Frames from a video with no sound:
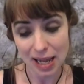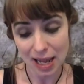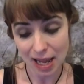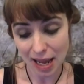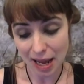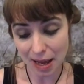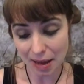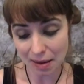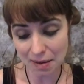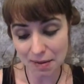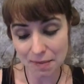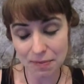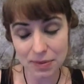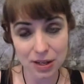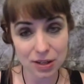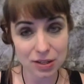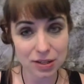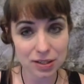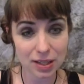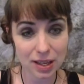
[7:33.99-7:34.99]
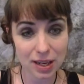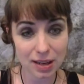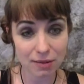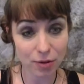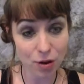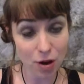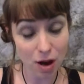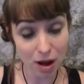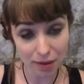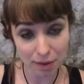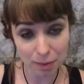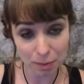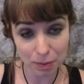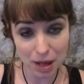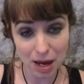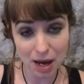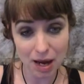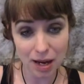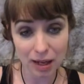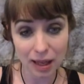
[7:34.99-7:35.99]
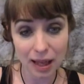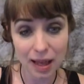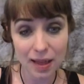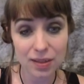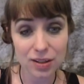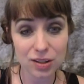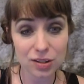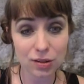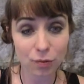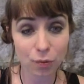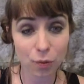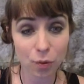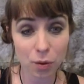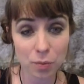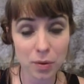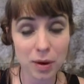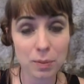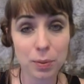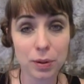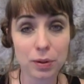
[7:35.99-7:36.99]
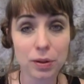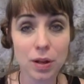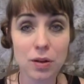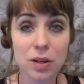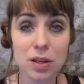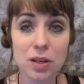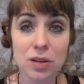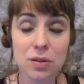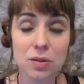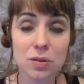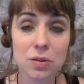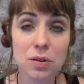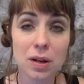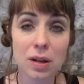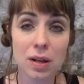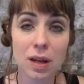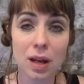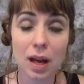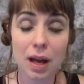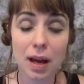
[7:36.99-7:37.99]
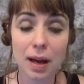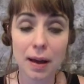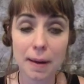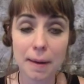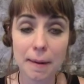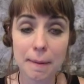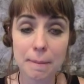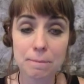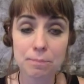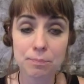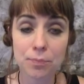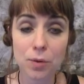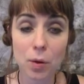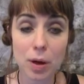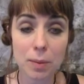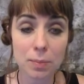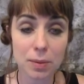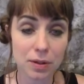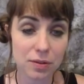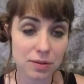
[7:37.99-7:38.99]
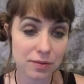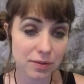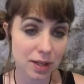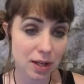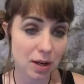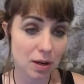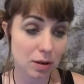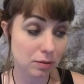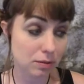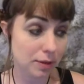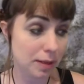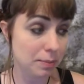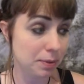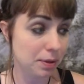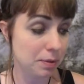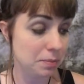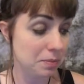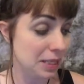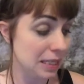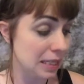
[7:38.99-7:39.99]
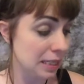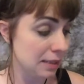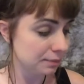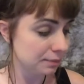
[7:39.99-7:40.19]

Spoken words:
If you're on the blog, there's a form right below you, right below the video, right below me.